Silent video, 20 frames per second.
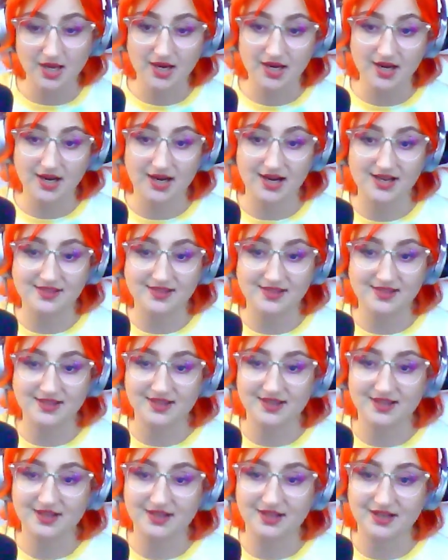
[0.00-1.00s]
And
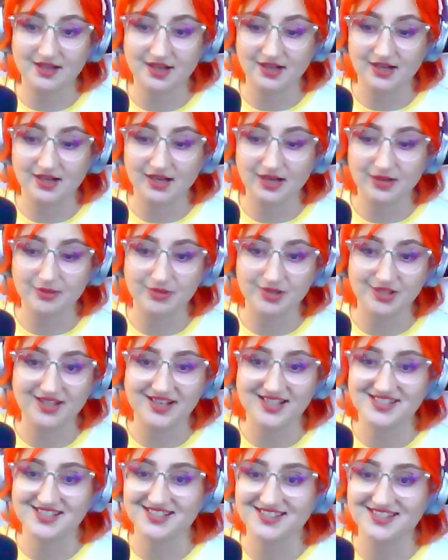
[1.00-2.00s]
then I
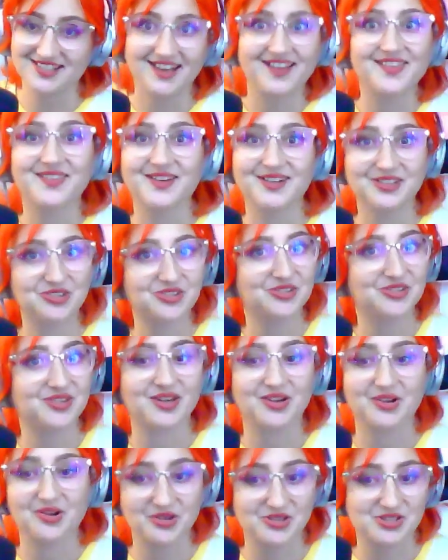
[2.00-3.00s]
realized at the end that it looked like
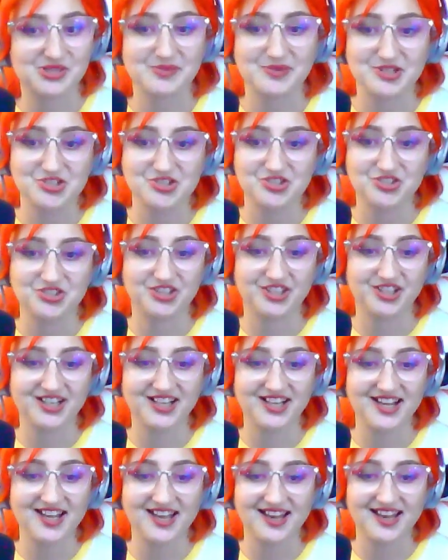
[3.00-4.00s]
a Christmas tree.
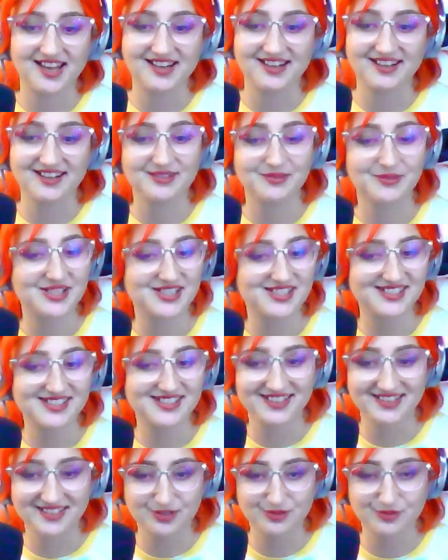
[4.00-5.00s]
And it was
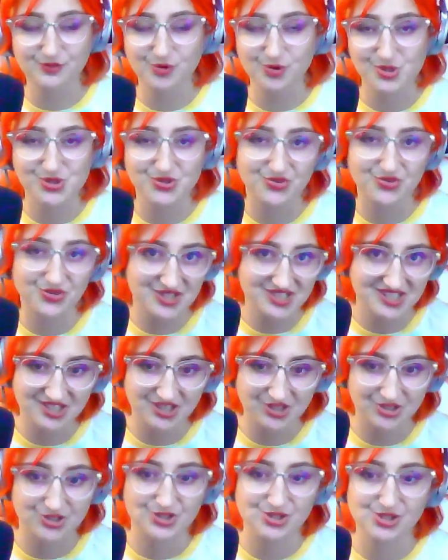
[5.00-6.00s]
in Forest
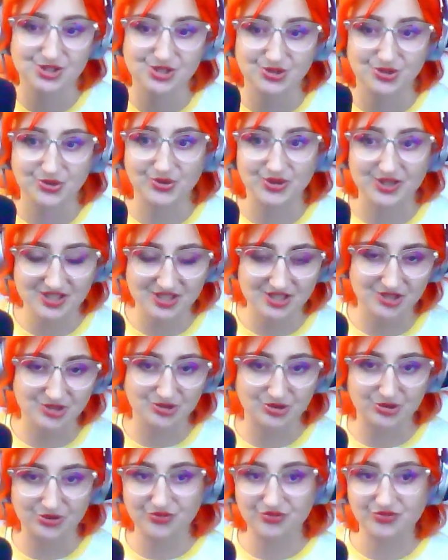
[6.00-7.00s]
Frontiers. So it's, you
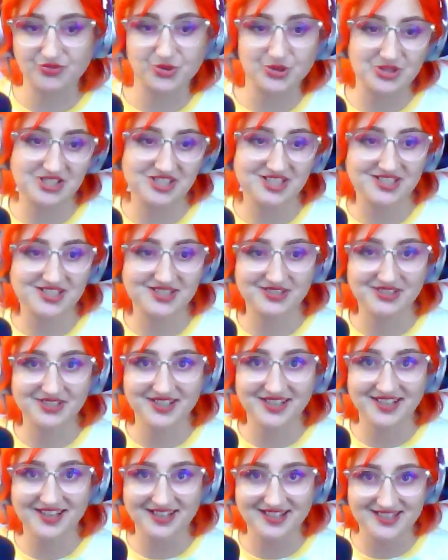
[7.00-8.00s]
know, foresty
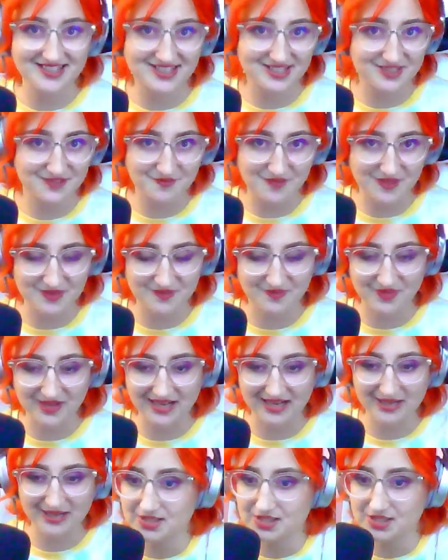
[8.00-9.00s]
looking, and it did fit the
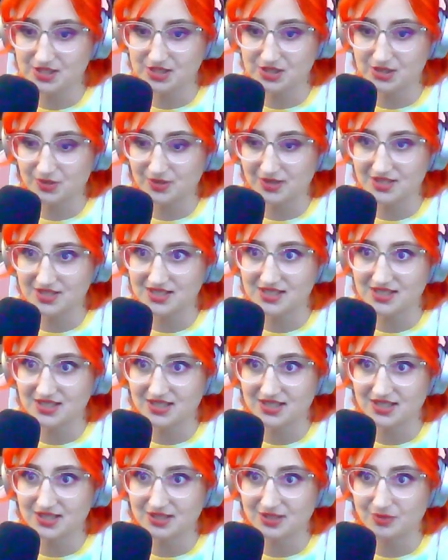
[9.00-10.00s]
vibe. So let's
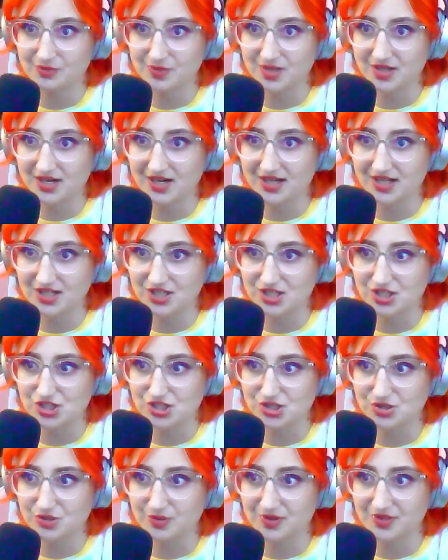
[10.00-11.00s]
see what I can
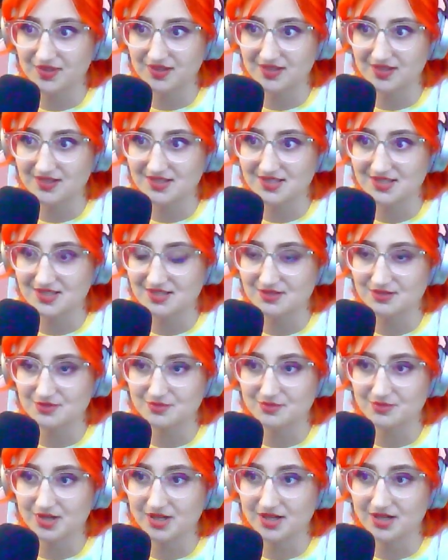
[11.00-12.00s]
do with it
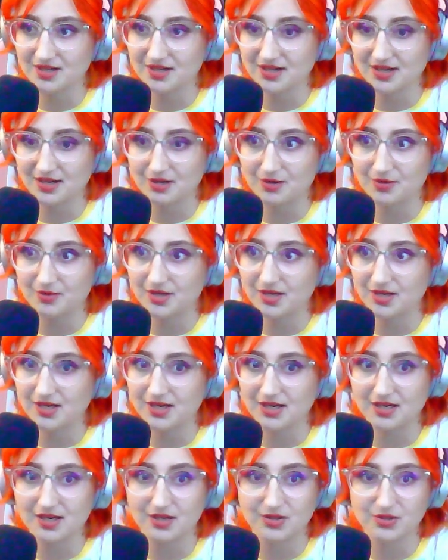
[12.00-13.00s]
right now.
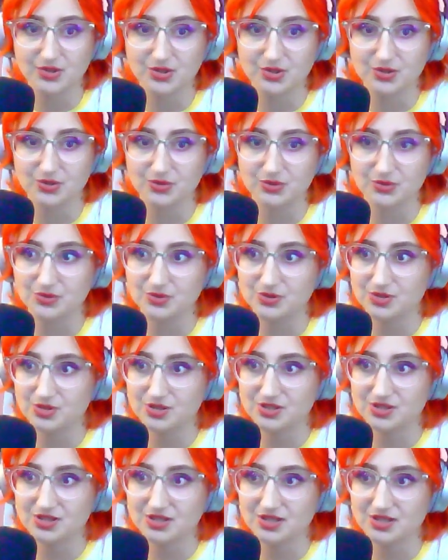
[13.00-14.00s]
I'll
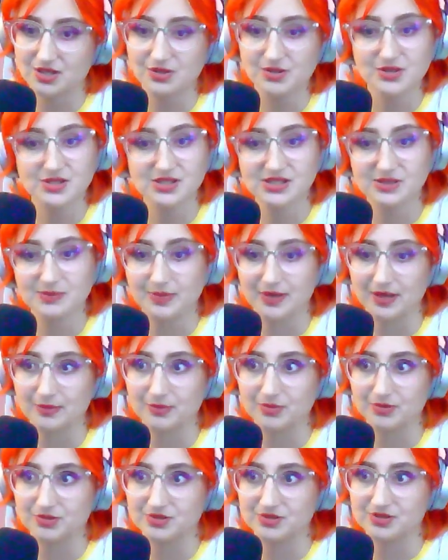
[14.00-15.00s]
use the
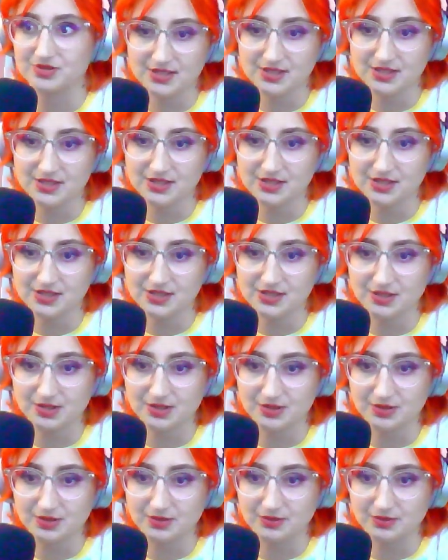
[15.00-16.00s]
pebbles.
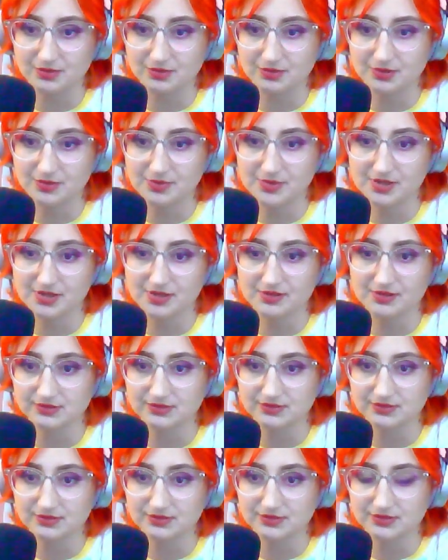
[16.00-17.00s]
So, oops.
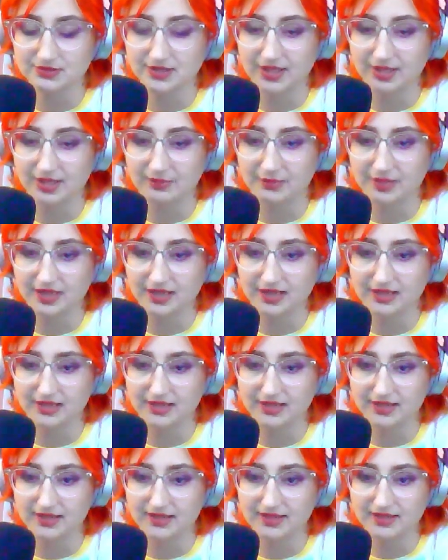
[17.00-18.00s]
Okay, we had it
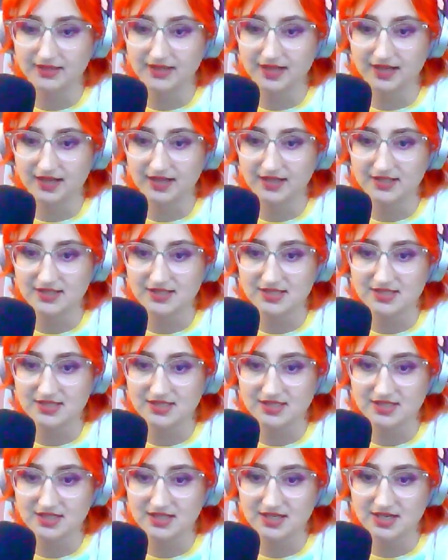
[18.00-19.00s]
like that.
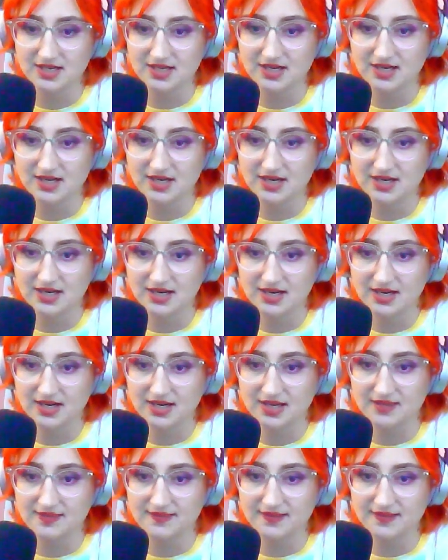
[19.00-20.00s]

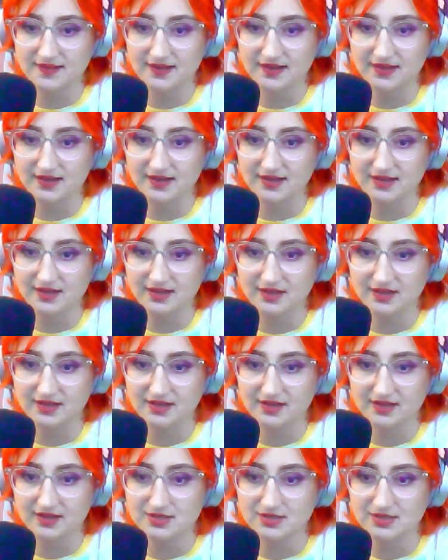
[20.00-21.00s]
And then
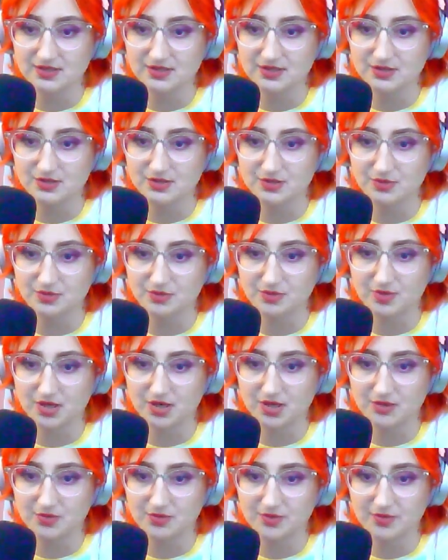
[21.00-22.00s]
the
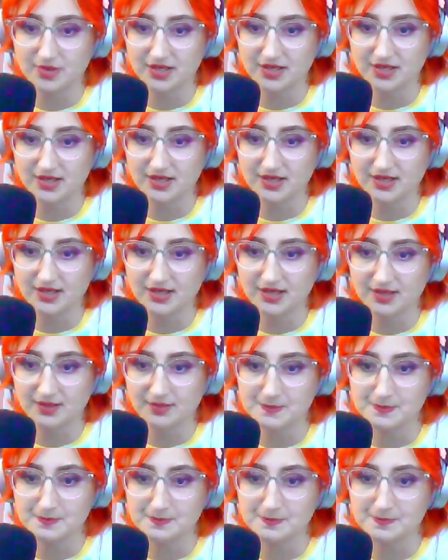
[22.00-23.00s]
walkway
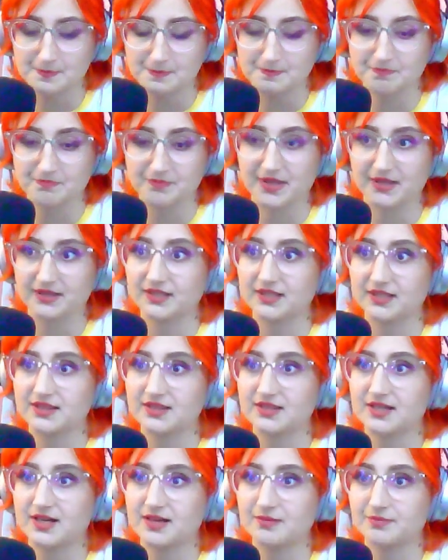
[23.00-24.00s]
meant like
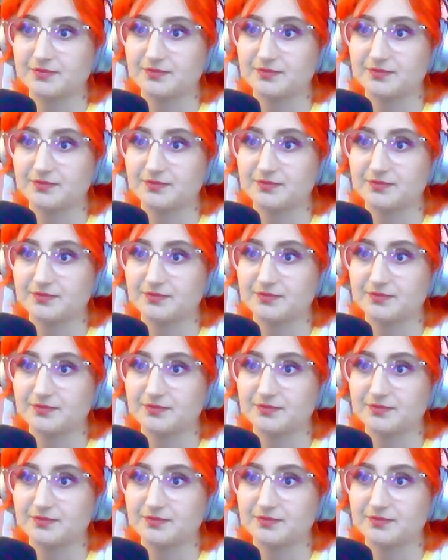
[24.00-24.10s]
that.